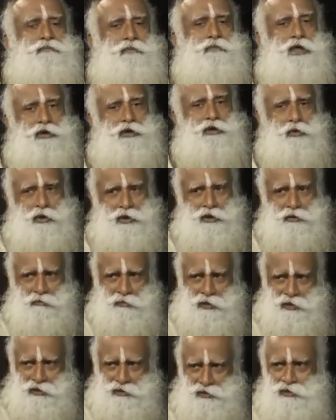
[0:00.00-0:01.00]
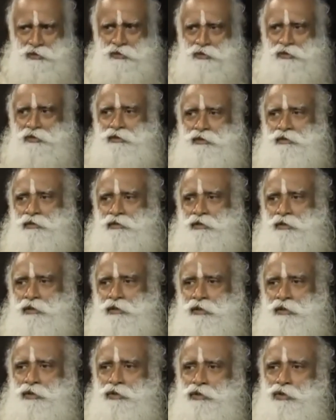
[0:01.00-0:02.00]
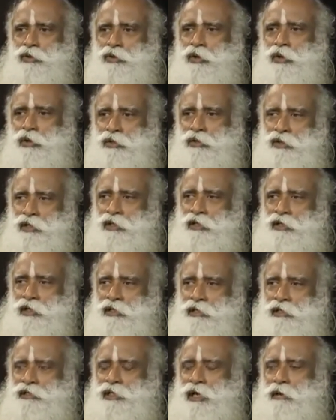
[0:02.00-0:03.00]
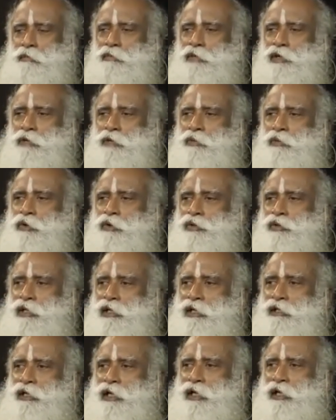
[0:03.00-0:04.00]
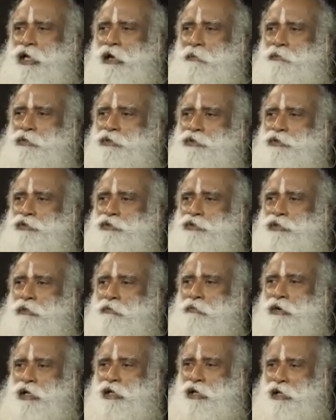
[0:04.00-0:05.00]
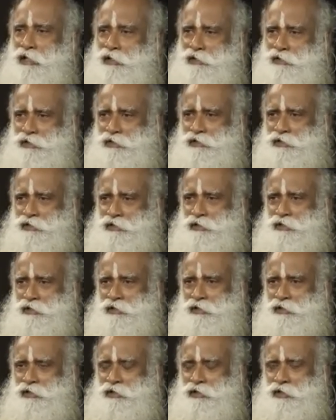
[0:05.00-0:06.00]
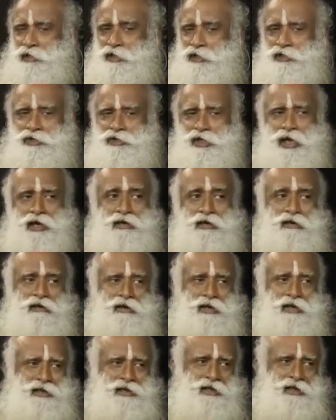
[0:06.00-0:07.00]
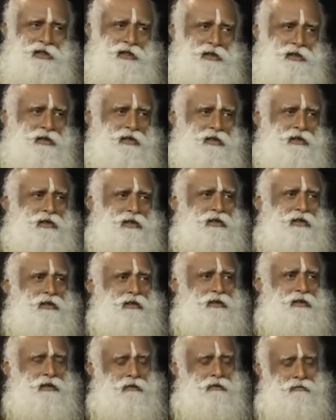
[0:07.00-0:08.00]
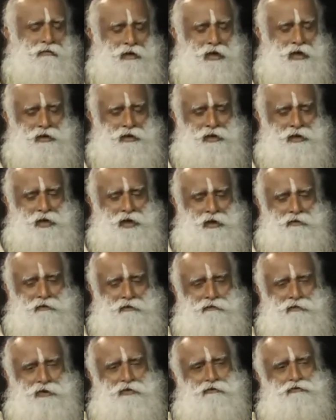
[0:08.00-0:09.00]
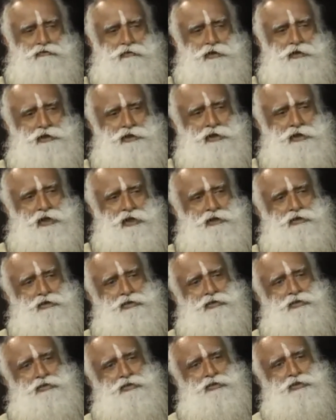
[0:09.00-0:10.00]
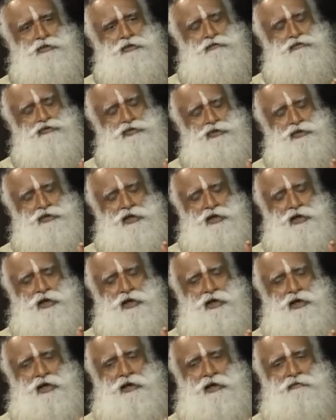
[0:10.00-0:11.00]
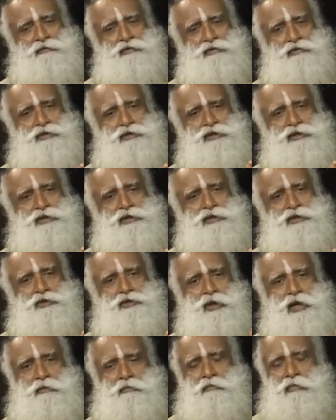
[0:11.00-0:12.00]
That's what it means. Do not think it's some remote thing that happens to somebody else in China or Italy. Right now, if you stay alive through these 6 to 8